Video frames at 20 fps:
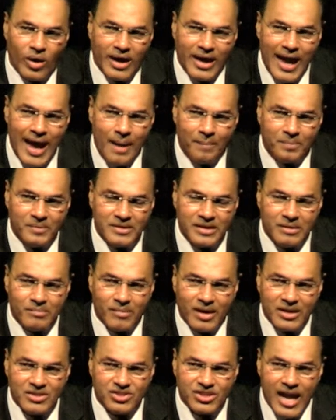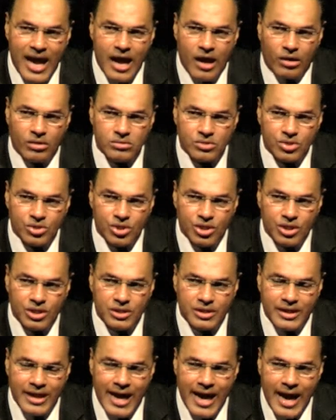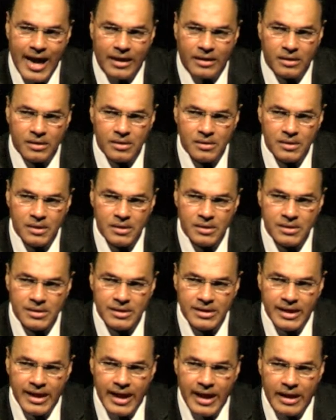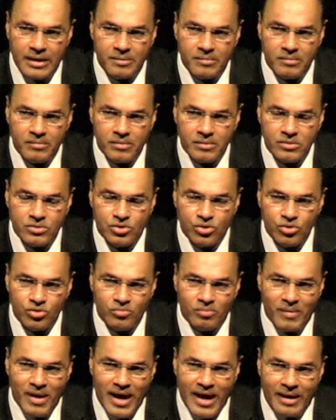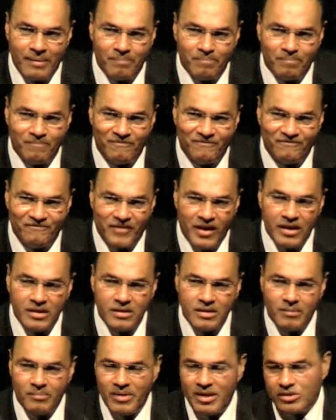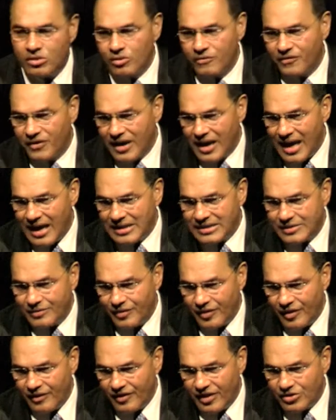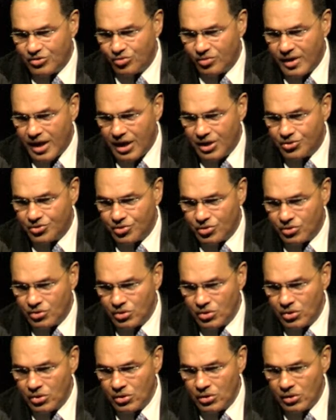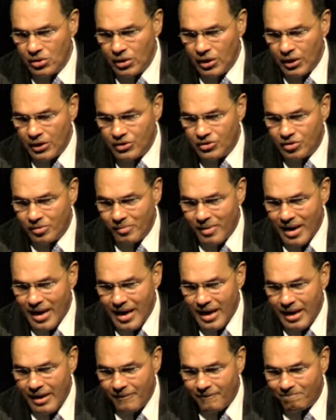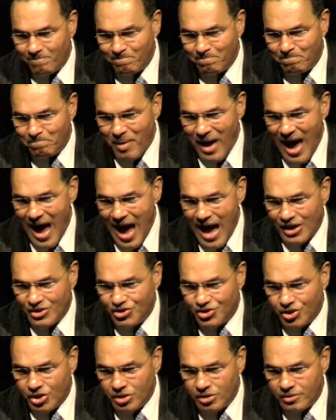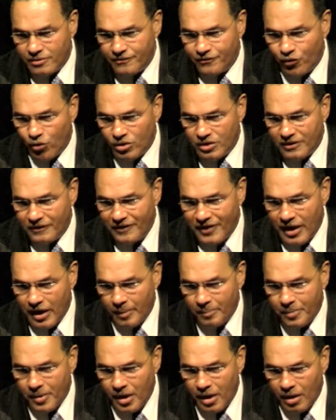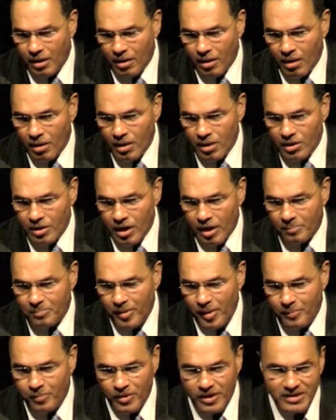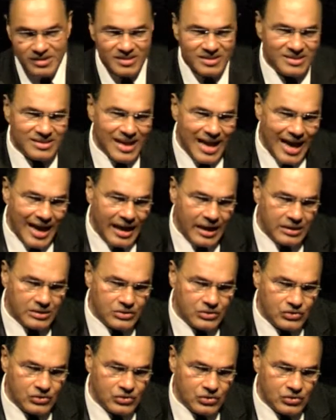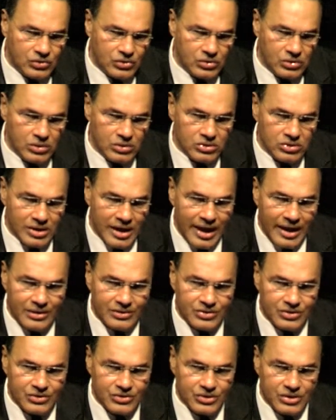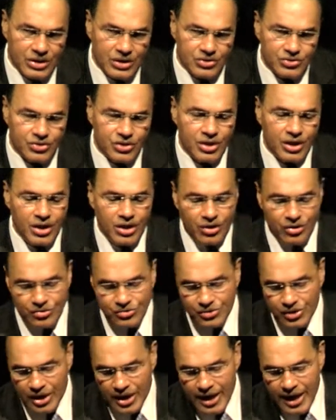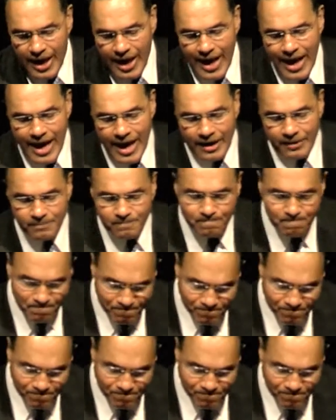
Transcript: what happened in my childhood that led to my fundamental philosophy of education and to my passion for developing young people in science, scientists and engineers. And